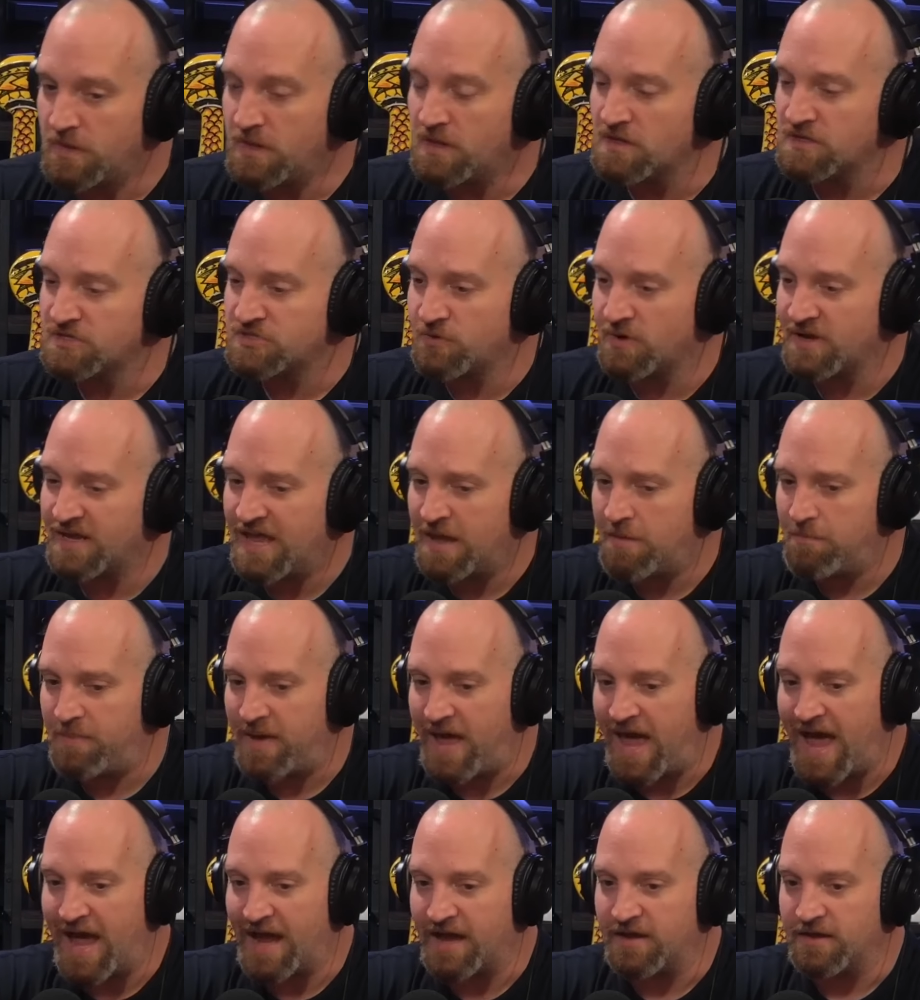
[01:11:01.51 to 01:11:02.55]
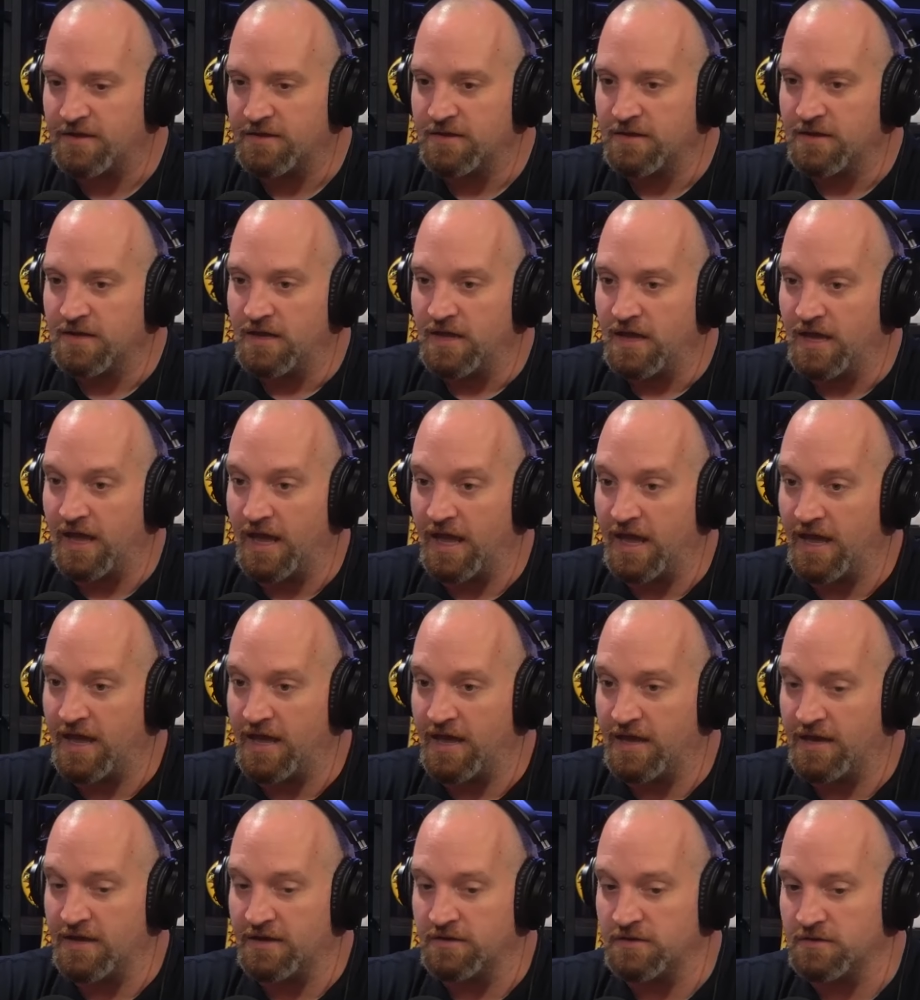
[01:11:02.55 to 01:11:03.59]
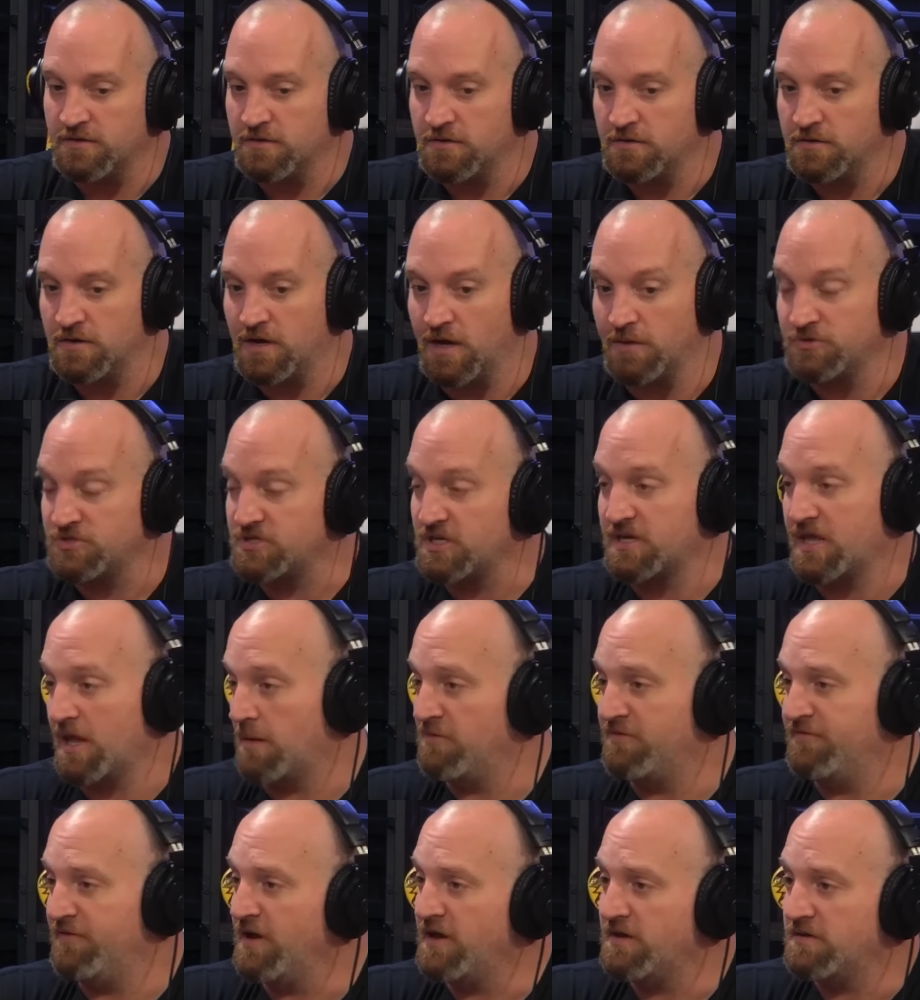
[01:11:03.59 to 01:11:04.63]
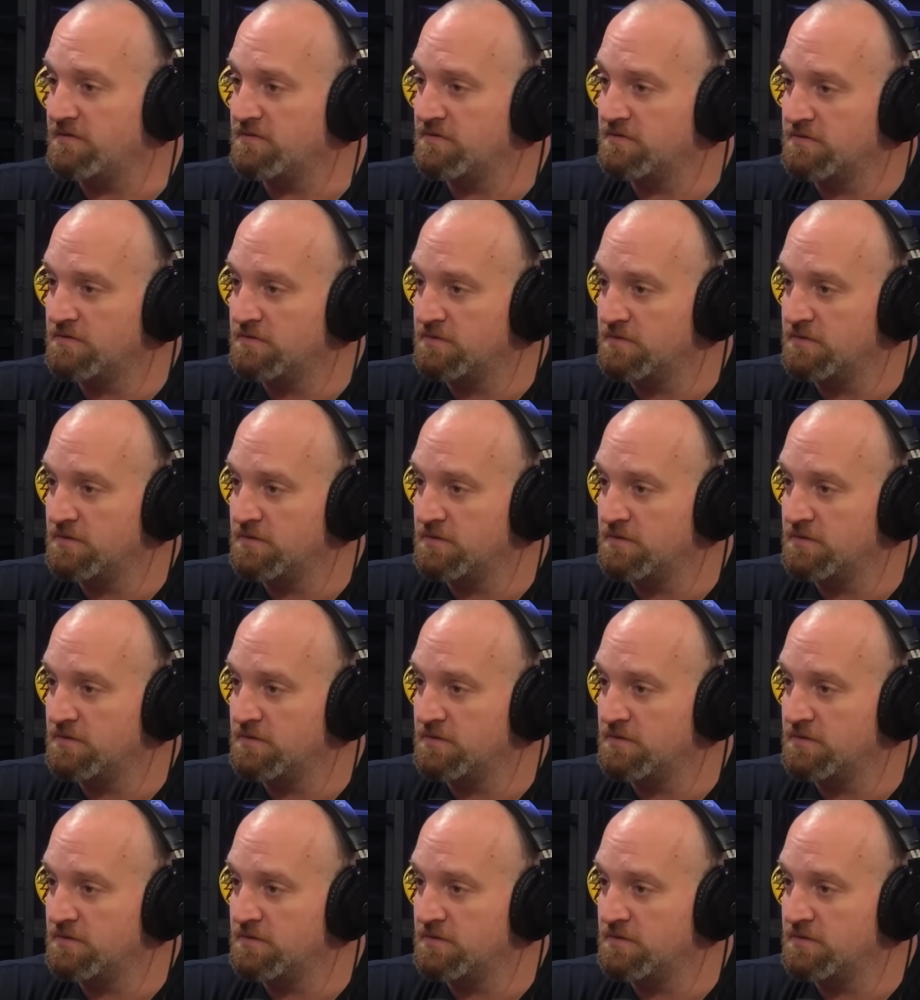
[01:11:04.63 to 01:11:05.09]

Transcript: So I get back and I'm just like, get me fights.